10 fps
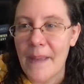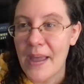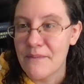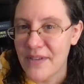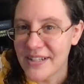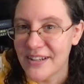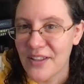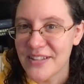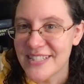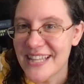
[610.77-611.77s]
I'm finding
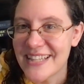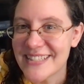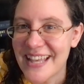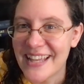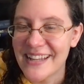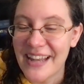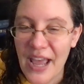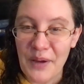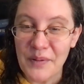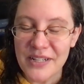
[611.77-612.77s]
all these things that
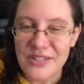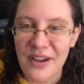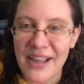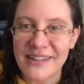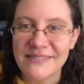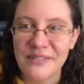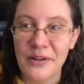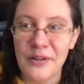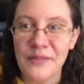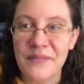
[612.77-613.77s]
I want to try
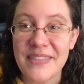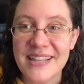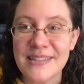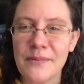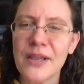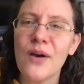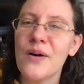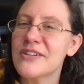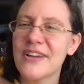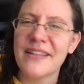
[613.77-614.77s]
or things I'm like, oh,
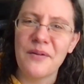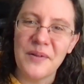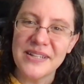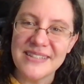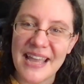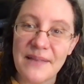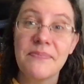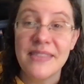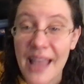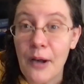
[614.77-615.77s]
I'll try that one day.
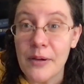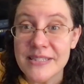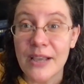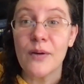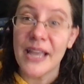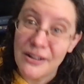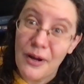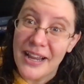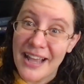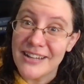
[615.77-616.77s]
Now it's like, okay, no,
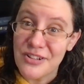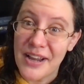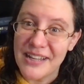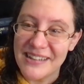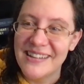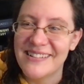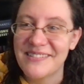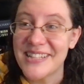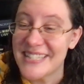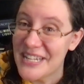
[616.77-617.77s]
I gotta try it
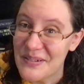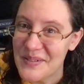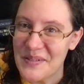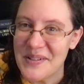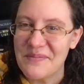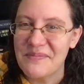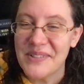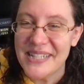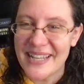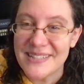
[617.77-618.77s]
because I don't know when
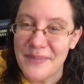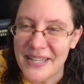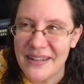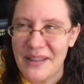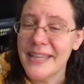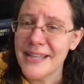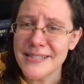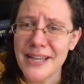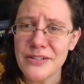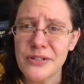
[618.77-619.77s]
we'll next pick it up.
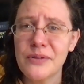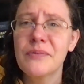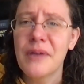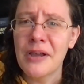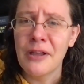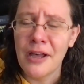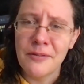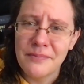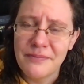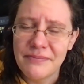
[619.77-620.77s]
That's not true. I'll,
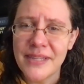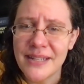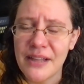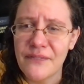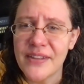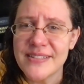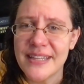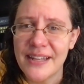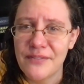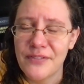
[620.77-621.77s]
I'll get Netflix
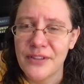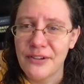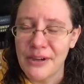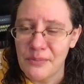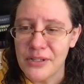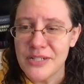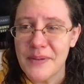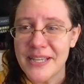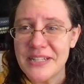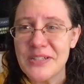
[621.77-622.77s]
again for the Great British
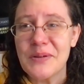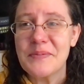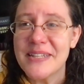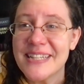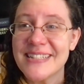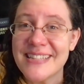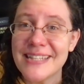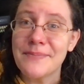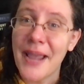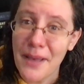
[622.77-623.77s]
Baking Show because
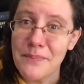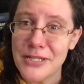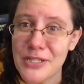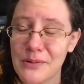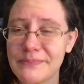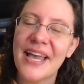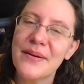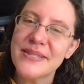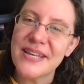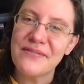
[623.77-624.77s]
that's my happy show. How
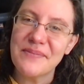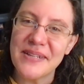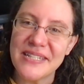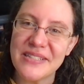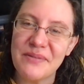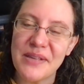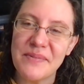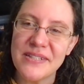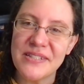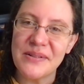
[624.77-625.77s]
has everybody's week
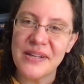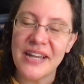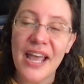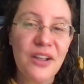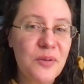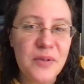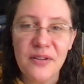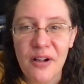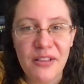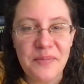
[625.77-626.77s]
been doing? I hope
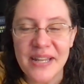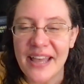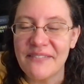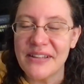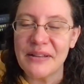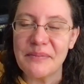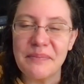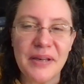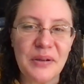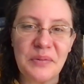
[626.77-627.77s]
you all have been having a
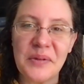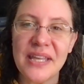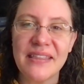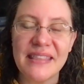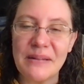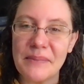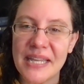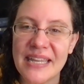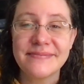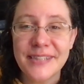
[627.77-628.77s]
better week than
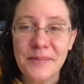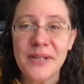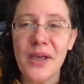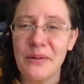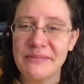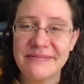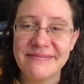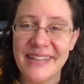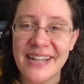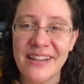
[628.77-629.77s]
me. Let me know.
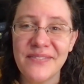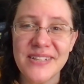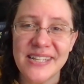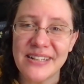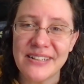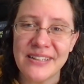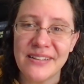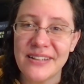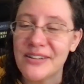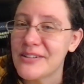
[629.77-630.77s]
I'd love to hear,
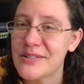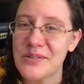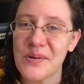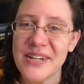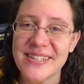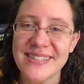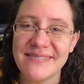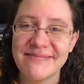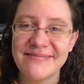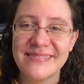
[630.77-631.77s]
hear your stories.
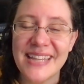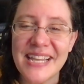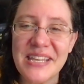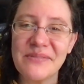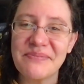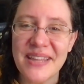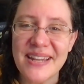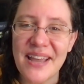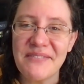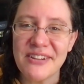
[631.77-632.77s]
Thank you
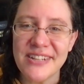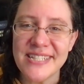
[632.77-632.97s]
and have a great